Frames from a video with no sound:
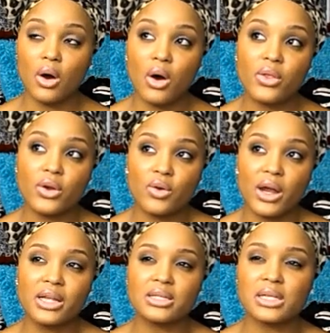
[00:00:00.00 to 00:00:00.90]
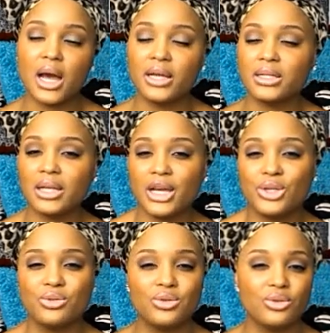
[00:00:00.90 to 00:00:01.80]
all the credit. It's kind of
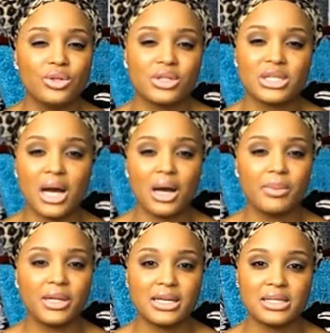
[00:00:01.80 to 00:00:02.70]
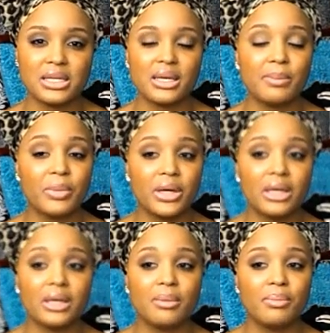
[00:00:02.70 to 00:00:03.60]
like you do your job and that's it.
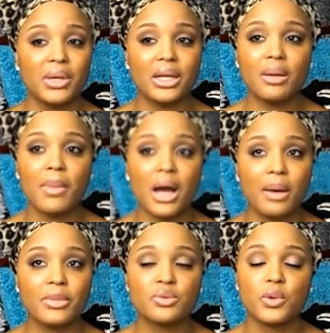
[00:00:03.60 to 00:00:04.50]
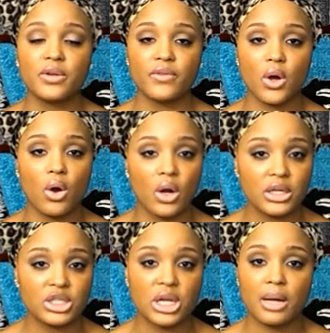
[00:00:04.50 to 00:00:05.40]
But being a mom is one of the
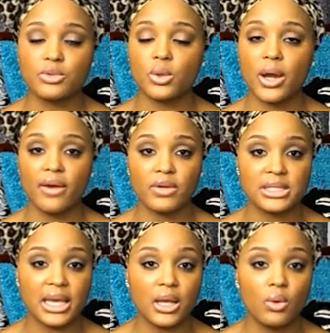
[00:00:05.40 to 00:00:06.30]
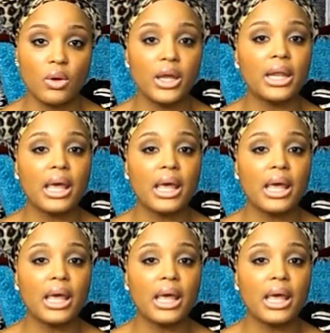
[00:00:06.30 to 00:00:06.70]
hardest jobs you'll ever take on.